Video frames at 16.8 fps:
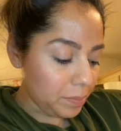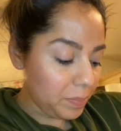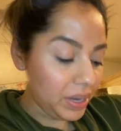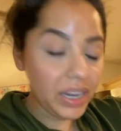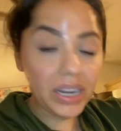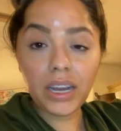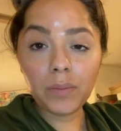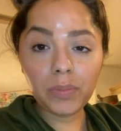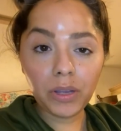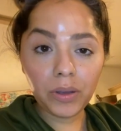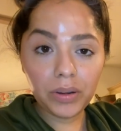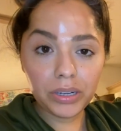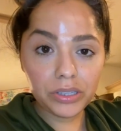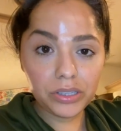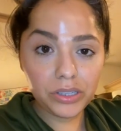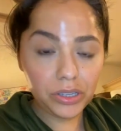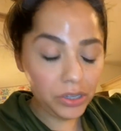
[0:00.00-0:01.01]
being
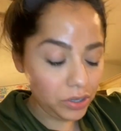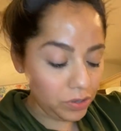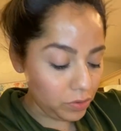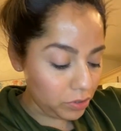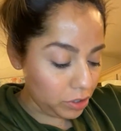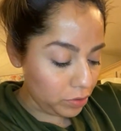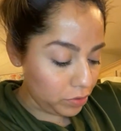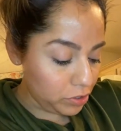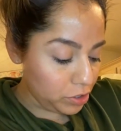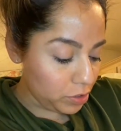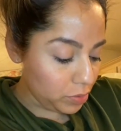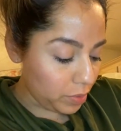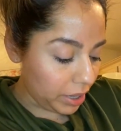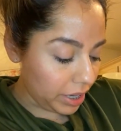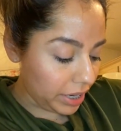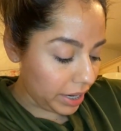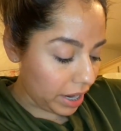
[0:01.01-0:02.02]
uploaded to YouTube
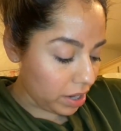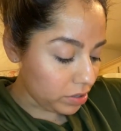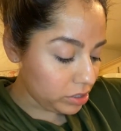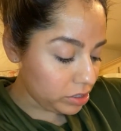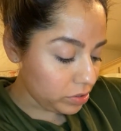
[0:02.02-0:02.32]
right now.